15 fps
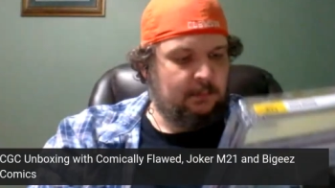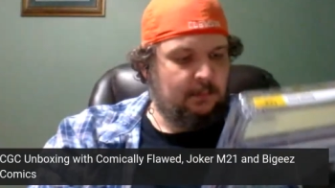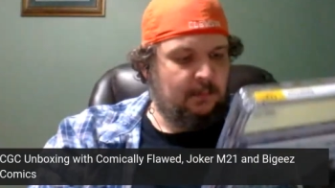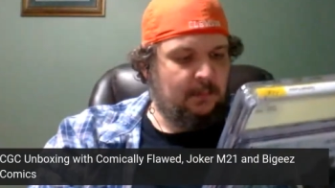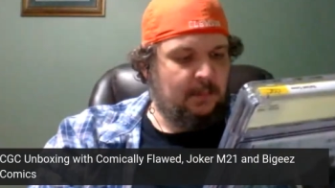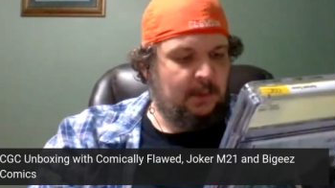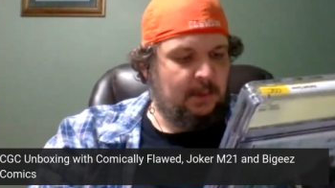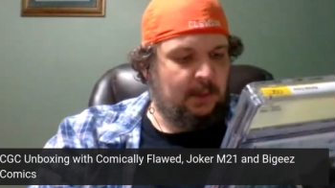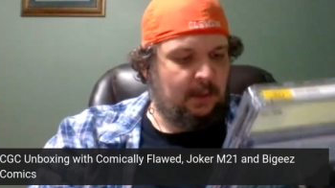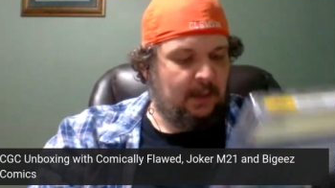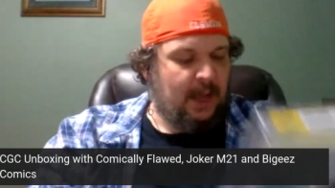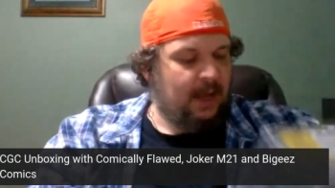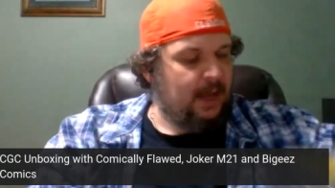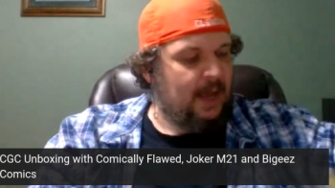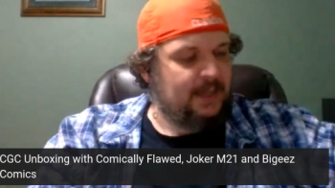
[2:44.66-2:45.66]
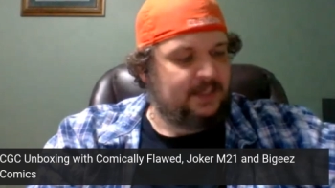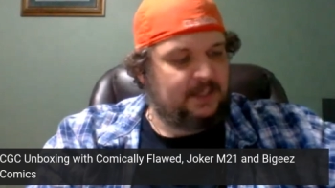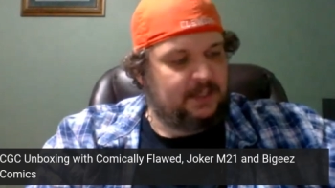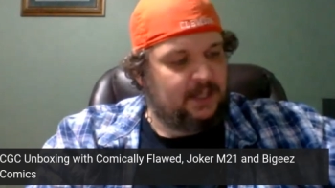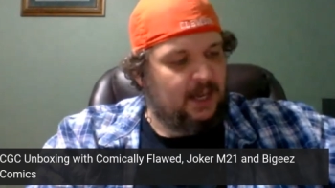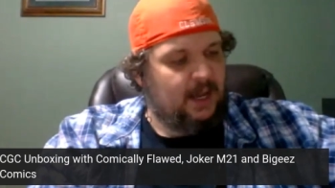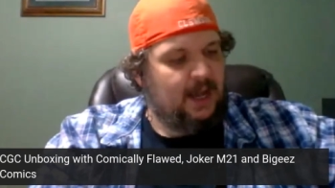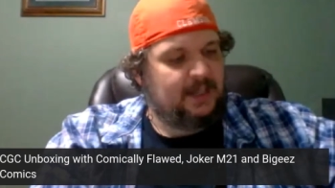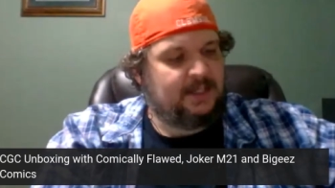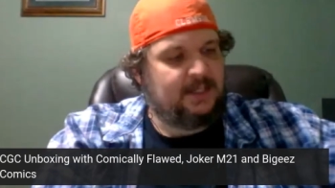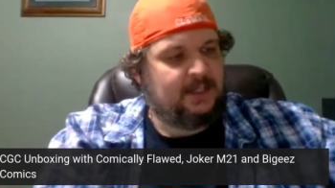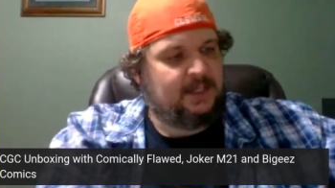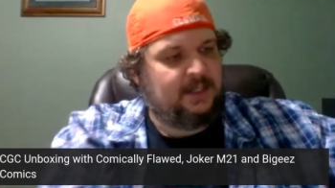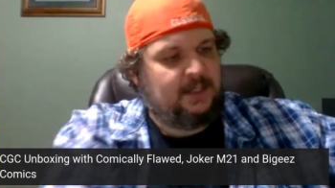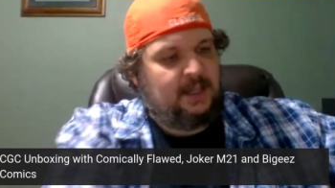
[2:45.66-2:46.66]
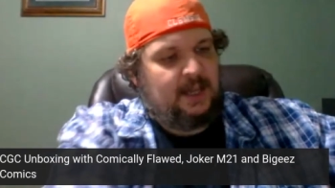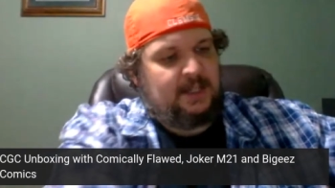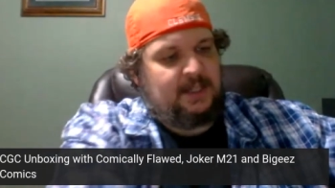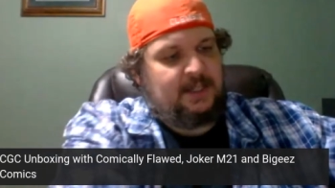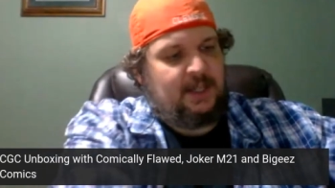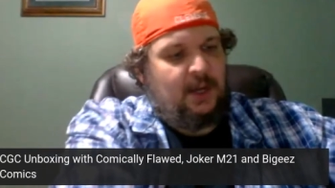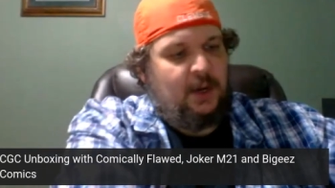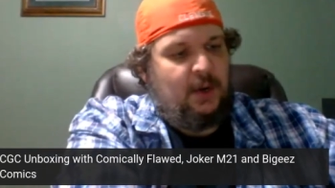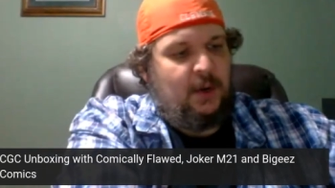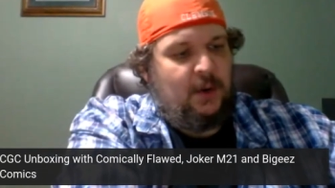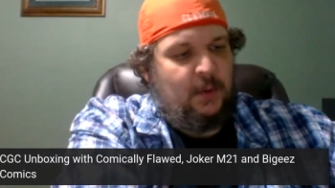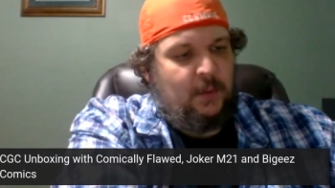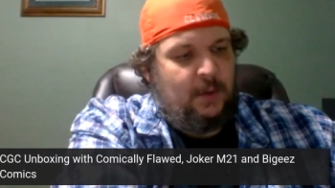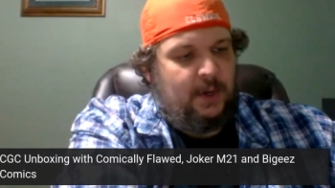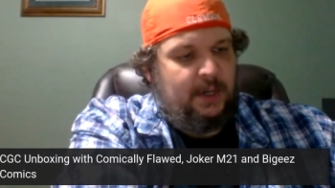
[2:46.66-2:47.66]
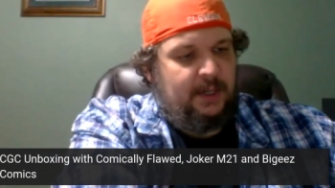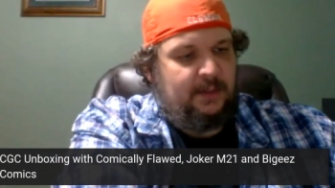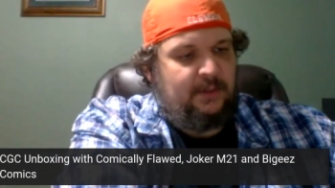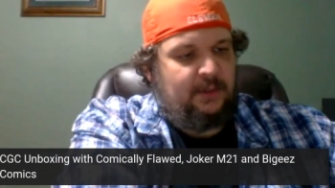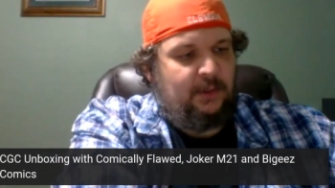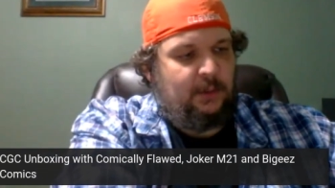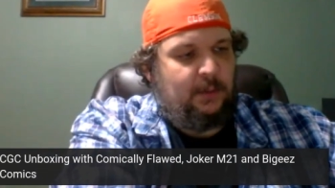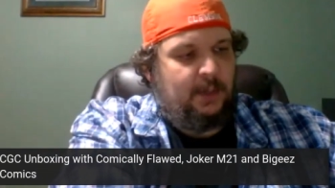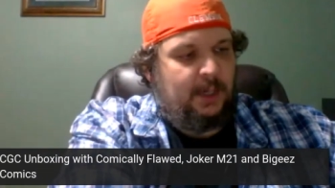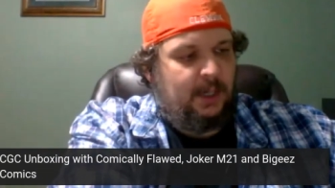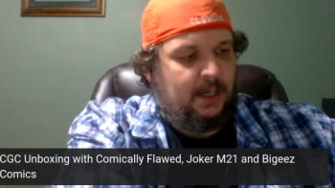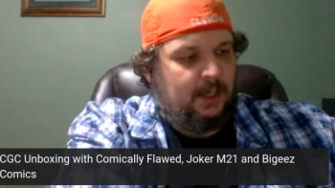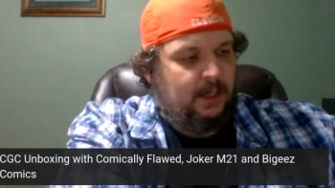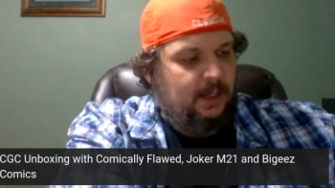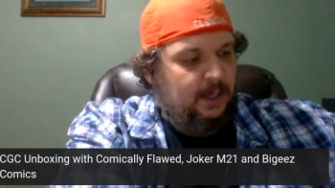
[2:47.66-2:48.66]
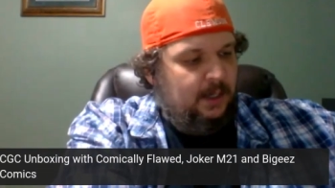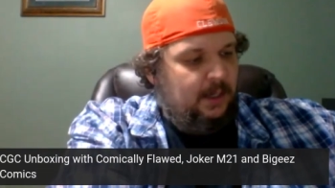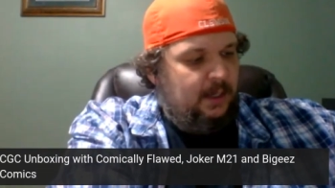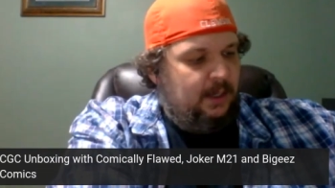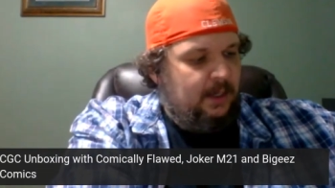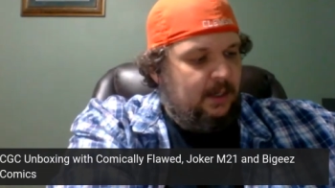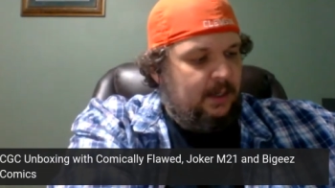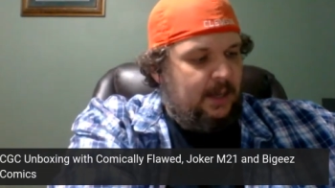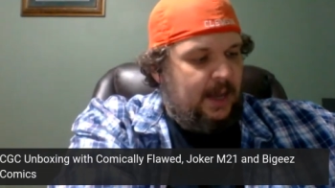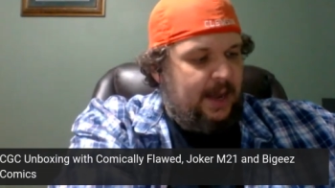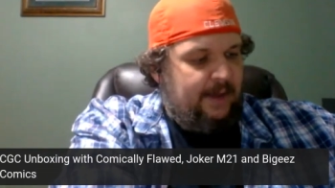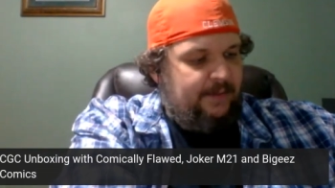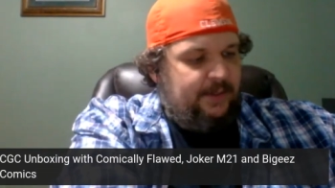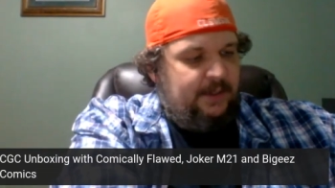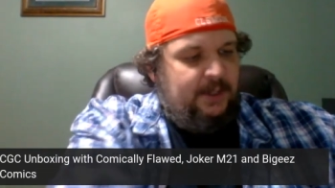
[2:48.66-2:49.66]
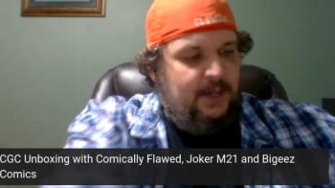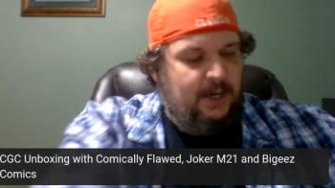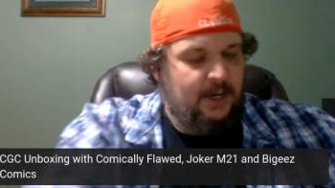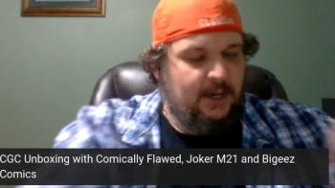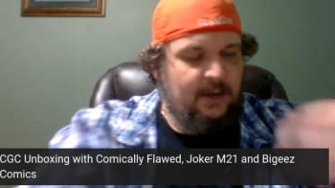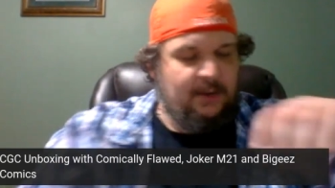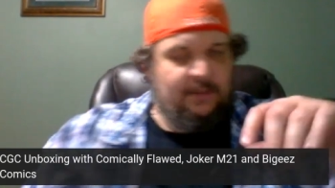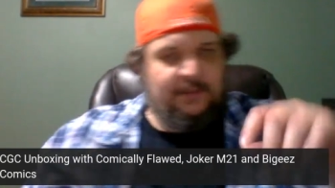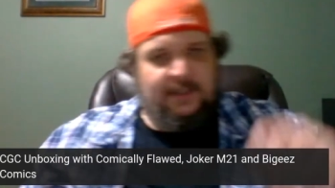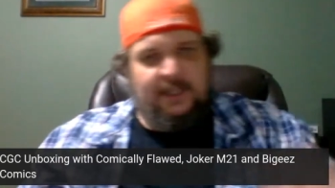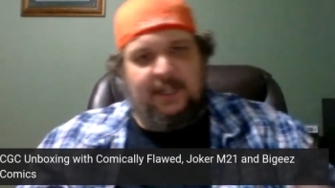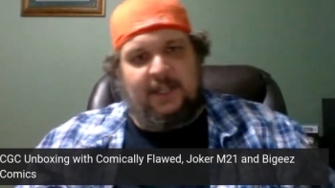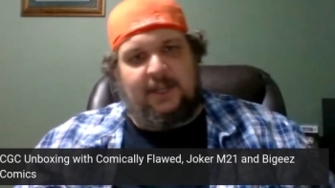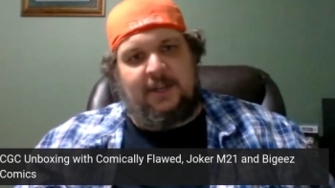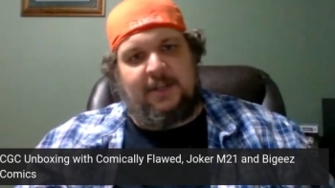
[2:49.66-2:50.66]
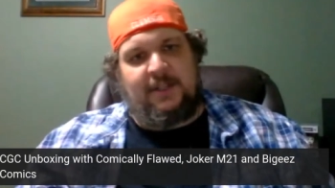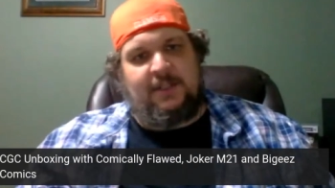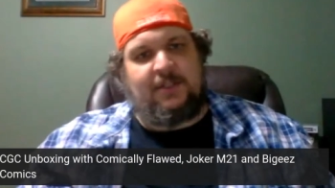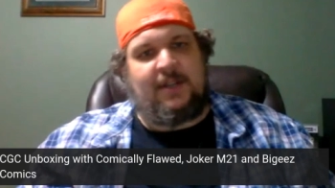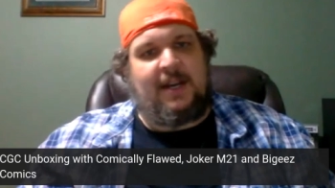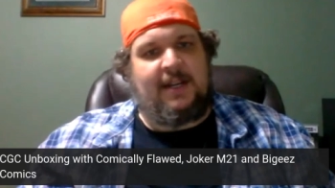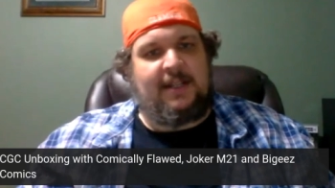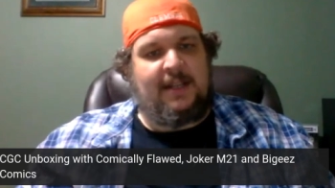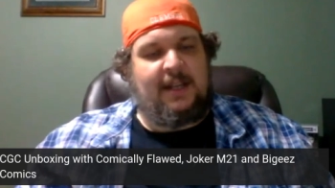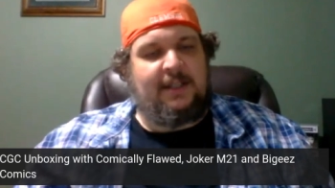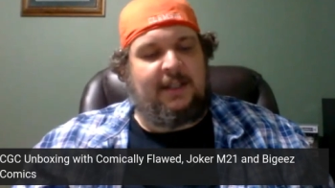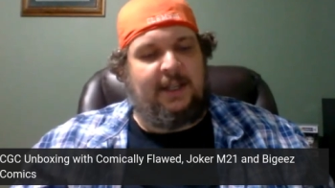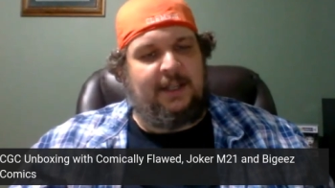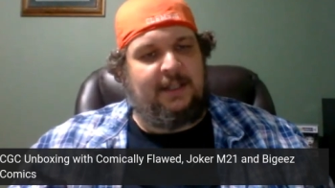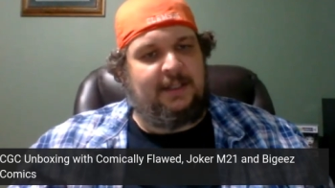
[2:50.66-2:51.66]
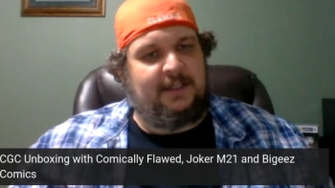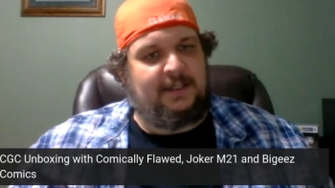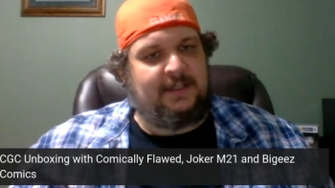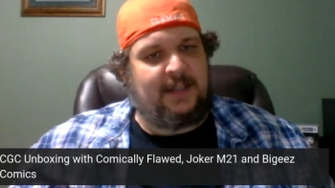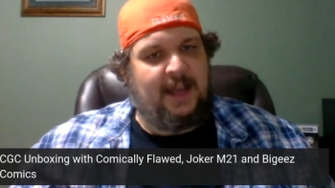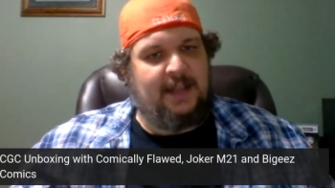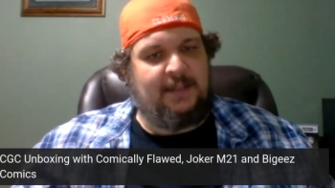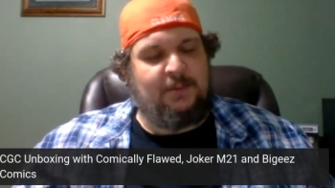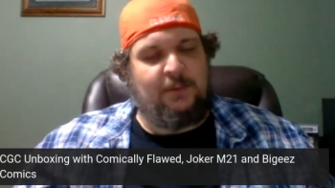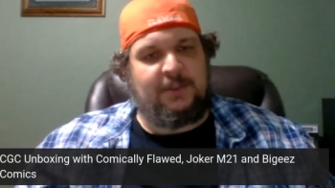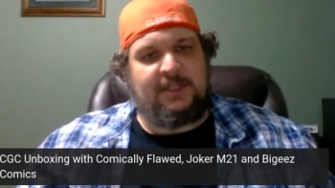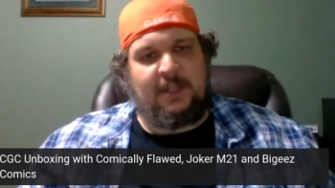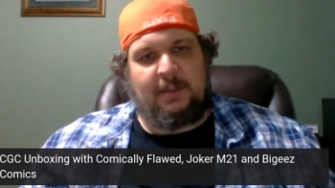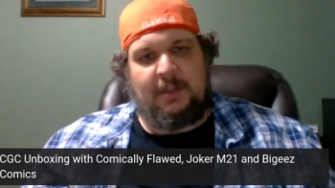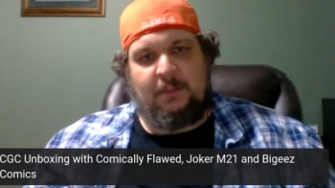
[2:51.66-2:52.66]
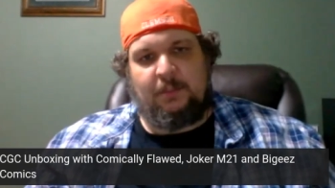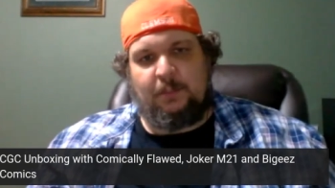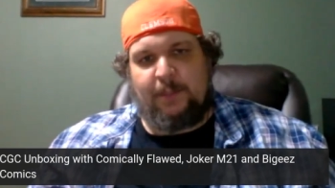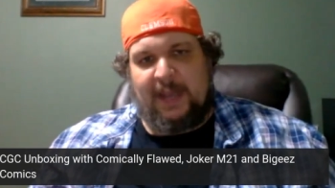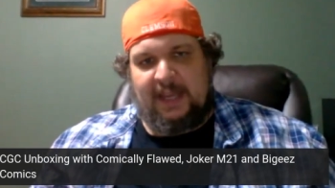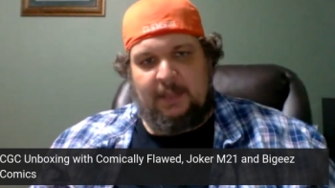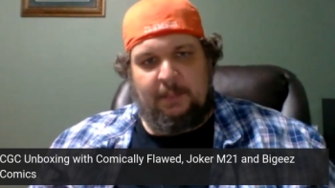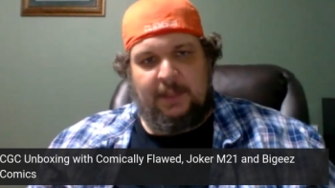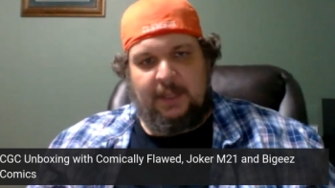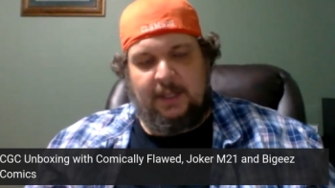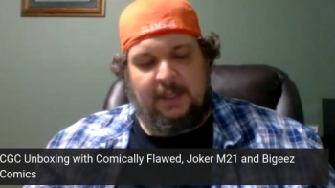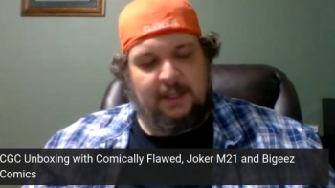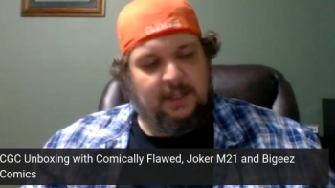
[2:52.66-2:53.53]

Nice, nine eight. Congrats, I, man. I, so wanted to uh, have the nerve to get her to try to like sign some in paint pen,